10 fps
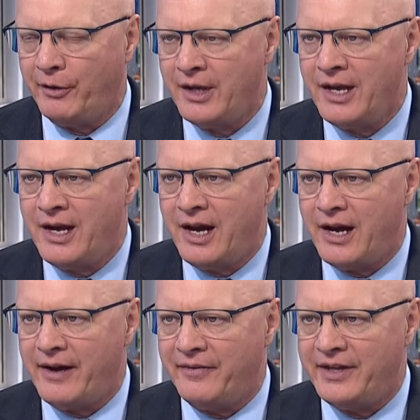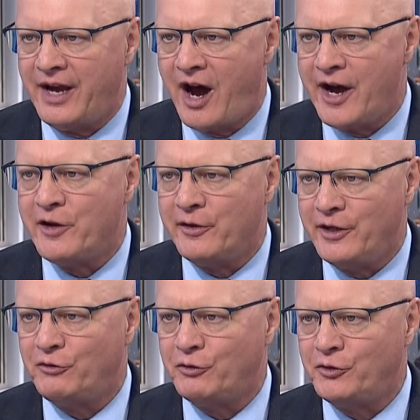about the higher
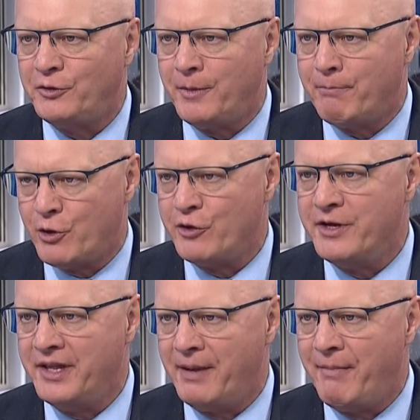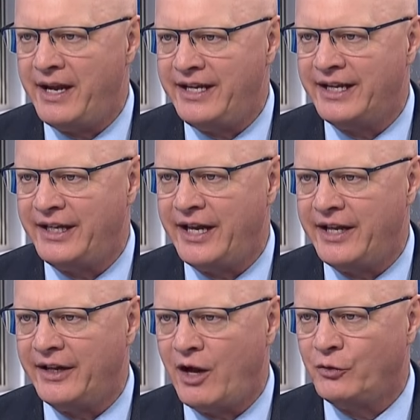interest burden that many
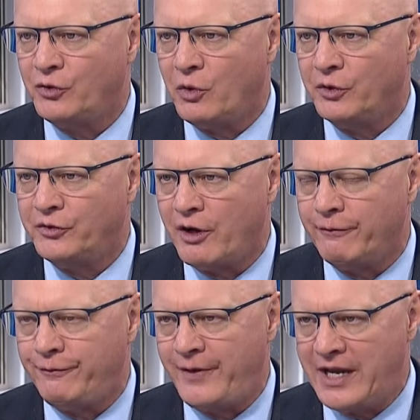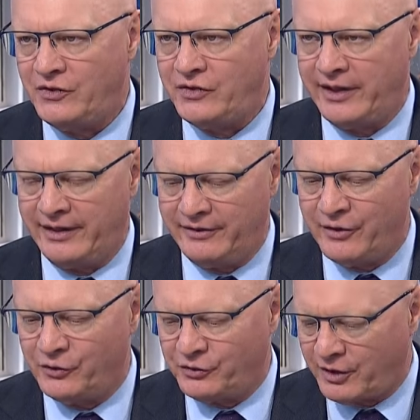Canadian households are
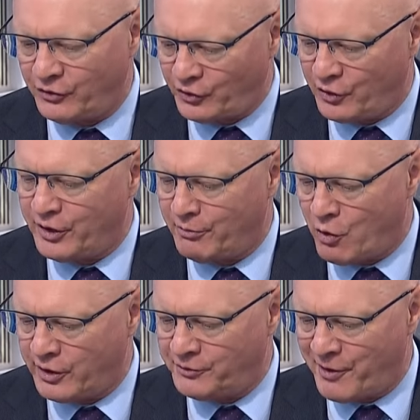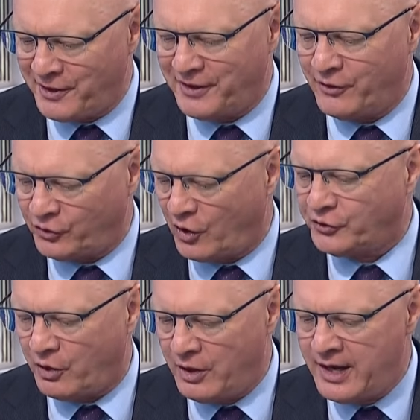facing. There's concern in the mortgage market, and there's
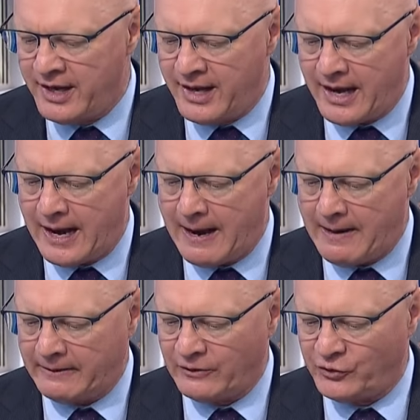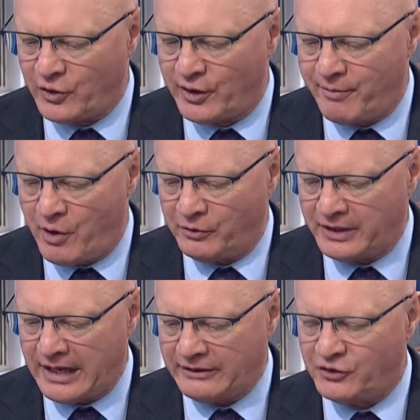also concern
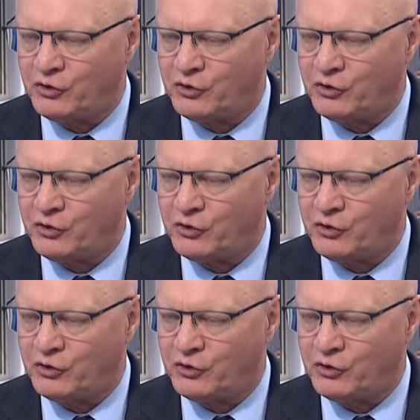about